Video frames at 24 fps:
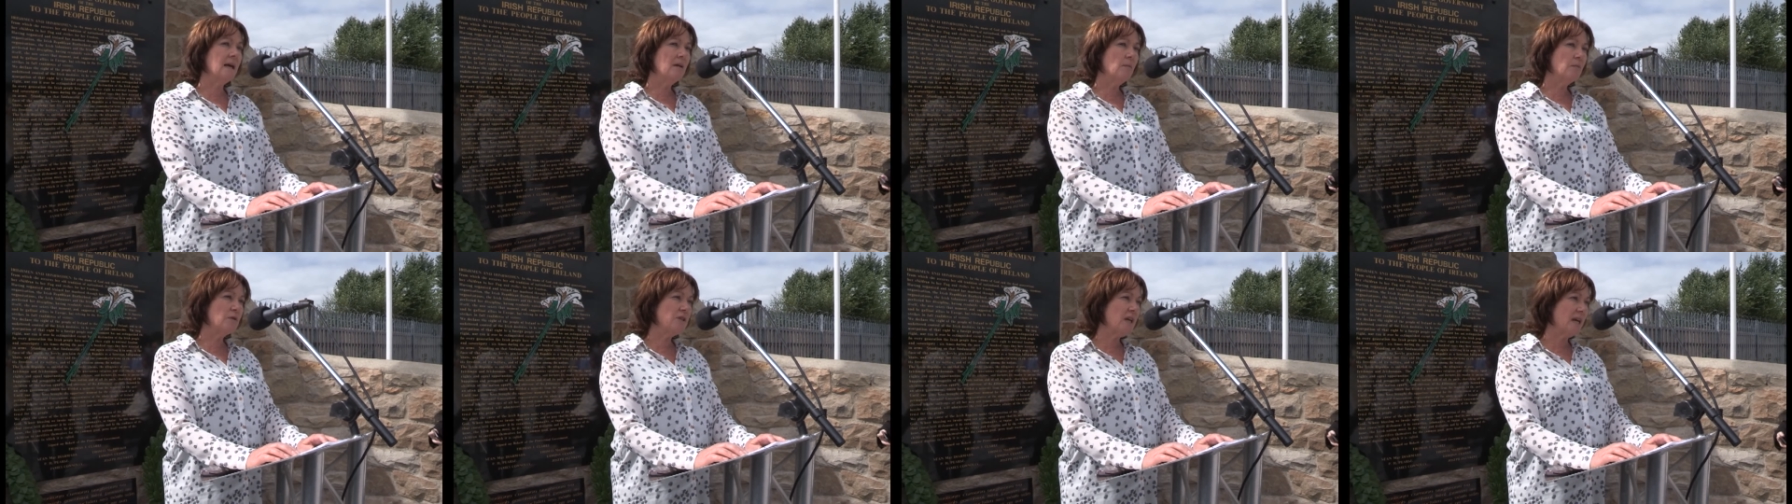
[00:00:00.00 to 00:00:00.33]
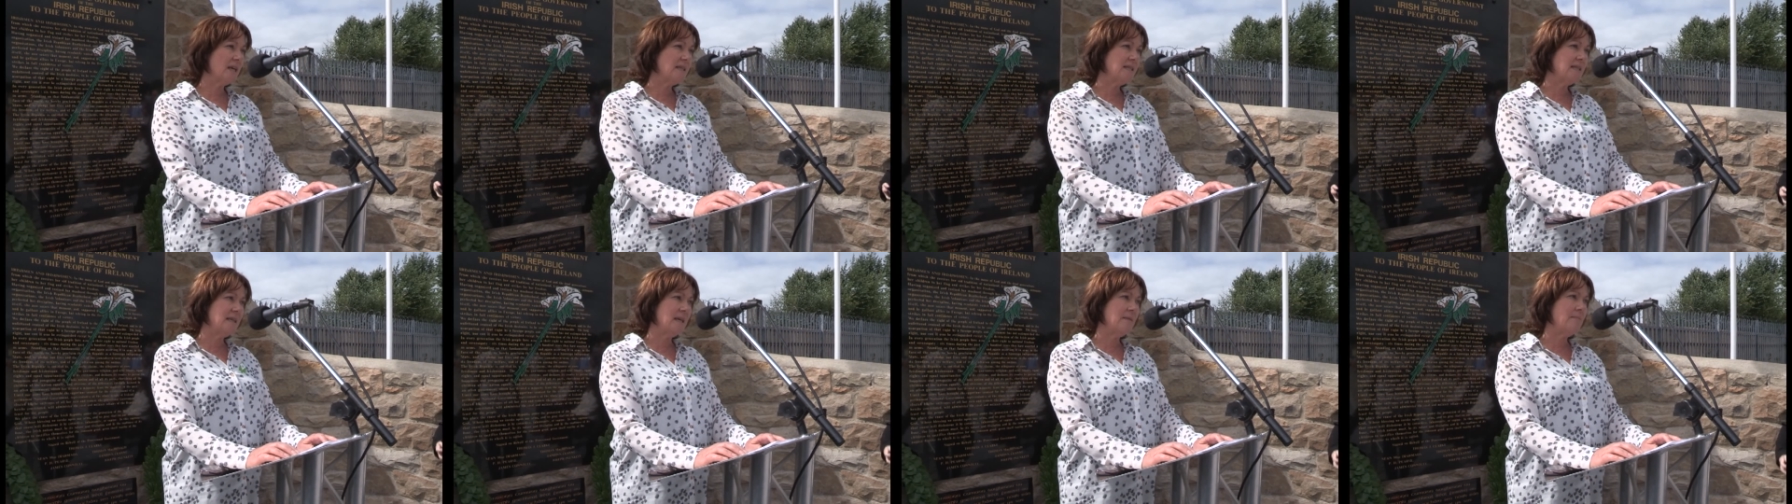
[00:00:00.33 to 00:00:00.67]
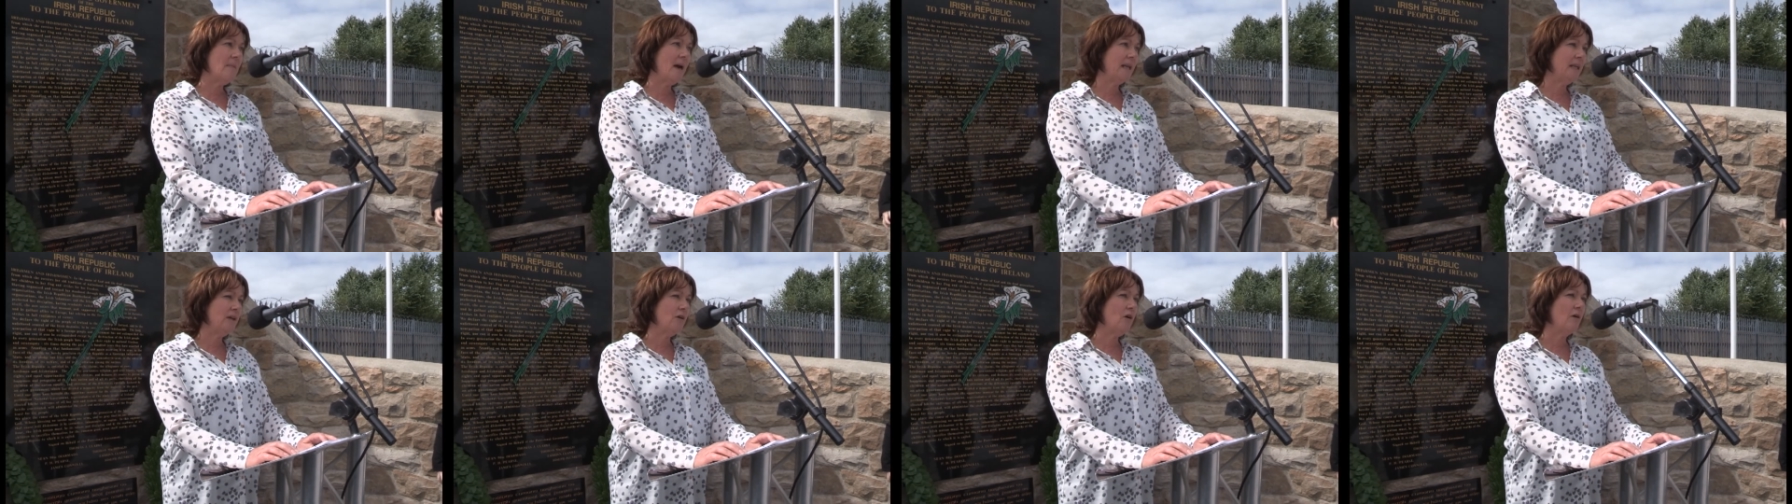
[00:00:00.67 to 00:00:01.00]
which I see
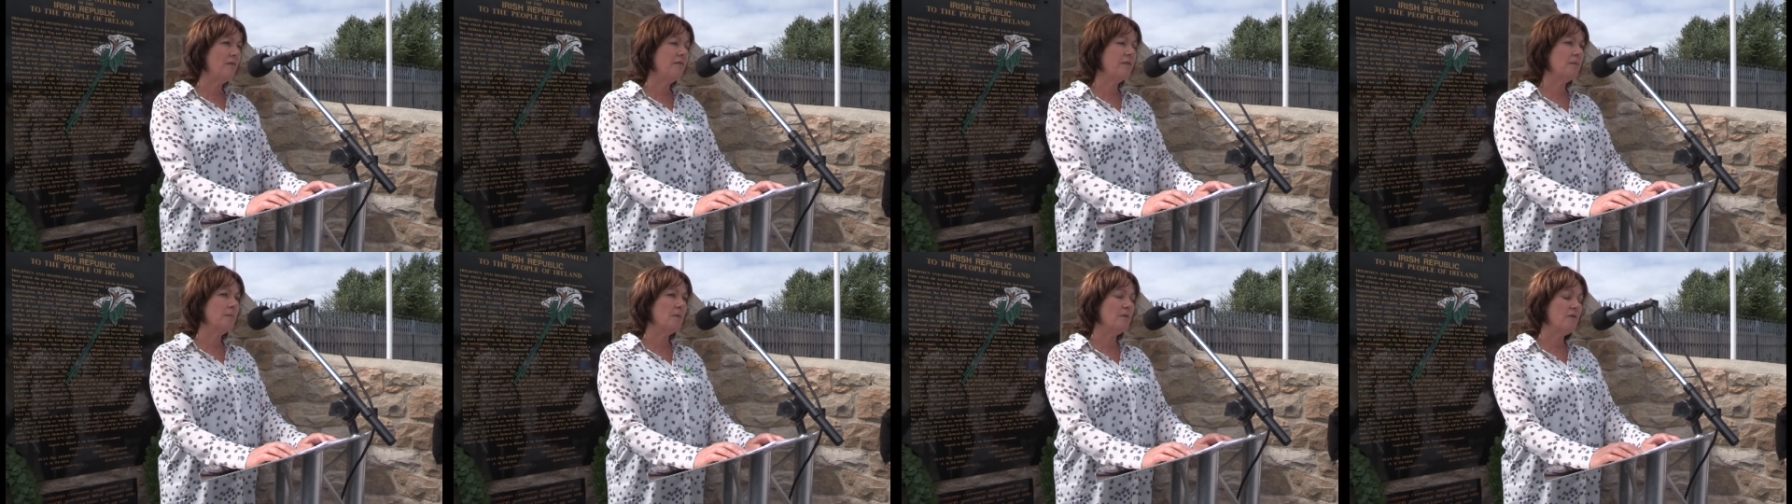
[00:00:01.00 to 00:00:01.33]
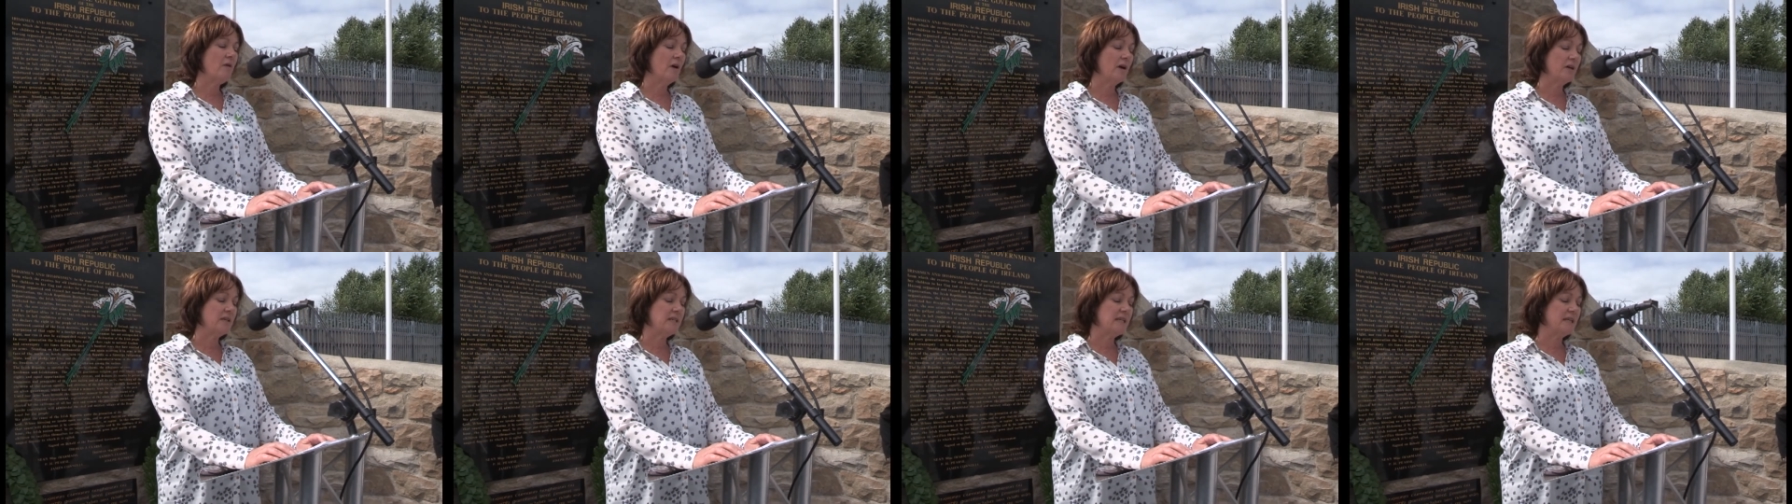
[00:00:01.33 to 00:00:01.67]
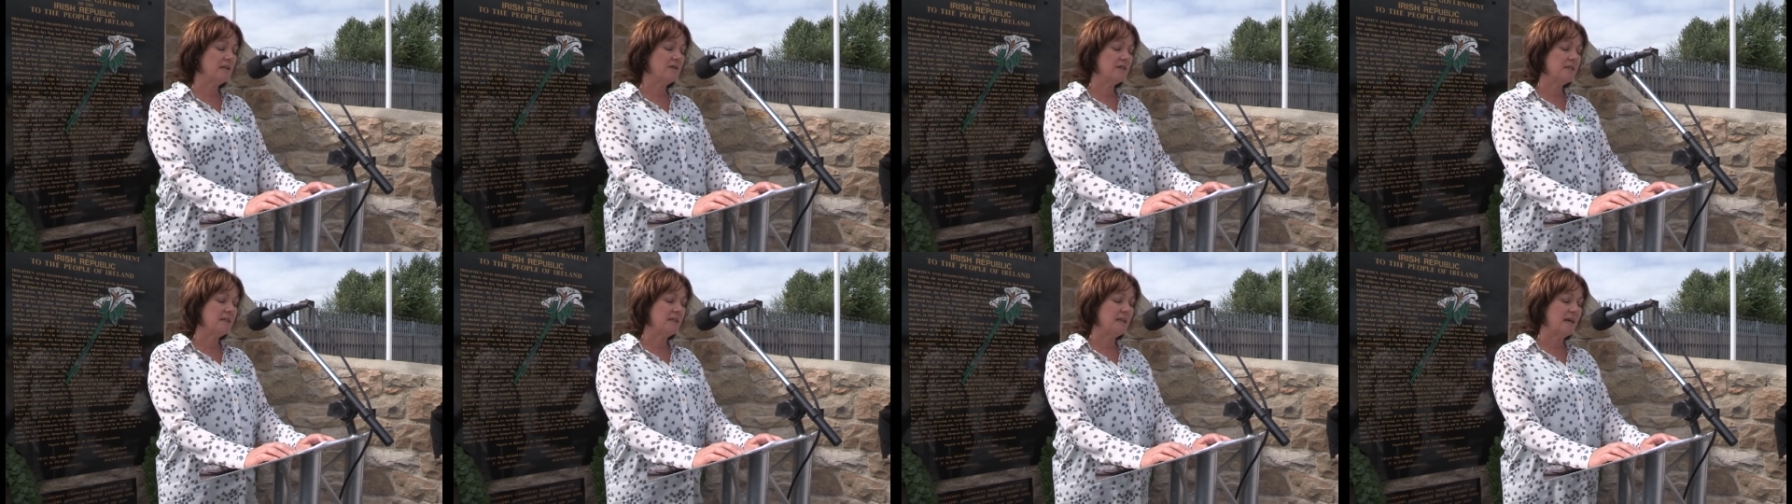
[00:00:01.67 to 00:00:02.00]
many of them around
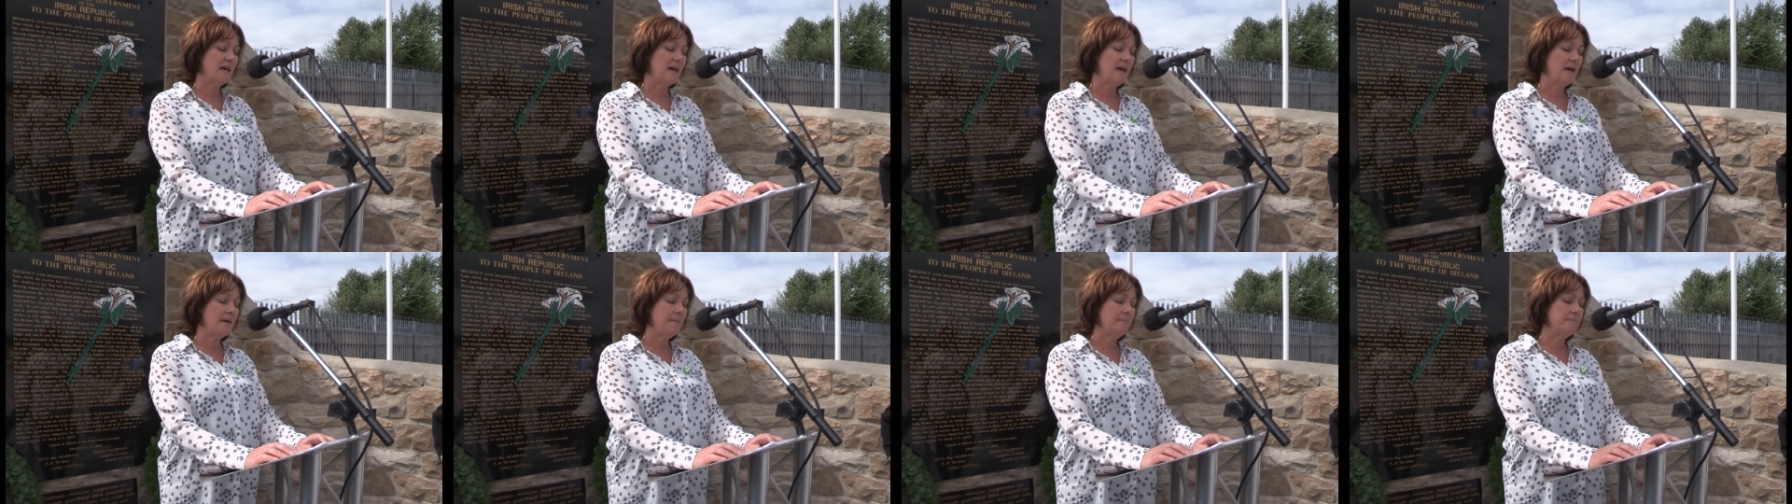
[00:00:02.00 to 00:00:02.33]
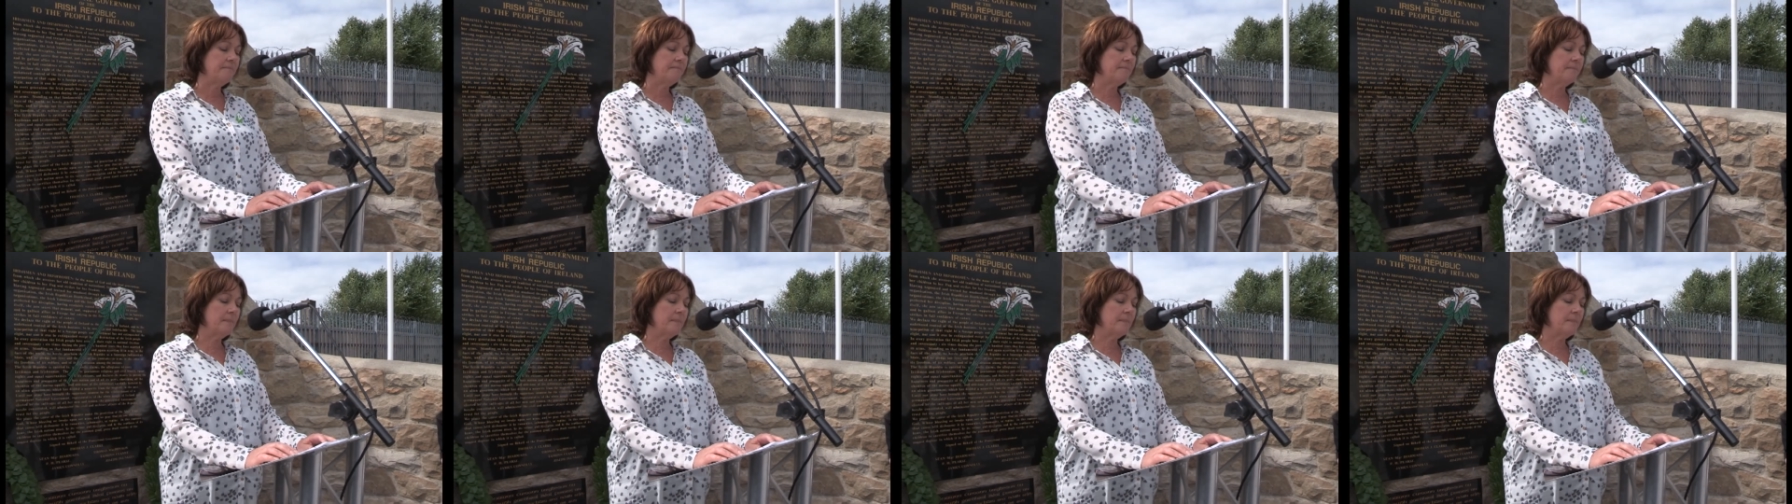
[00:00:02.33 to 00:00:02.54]
here today,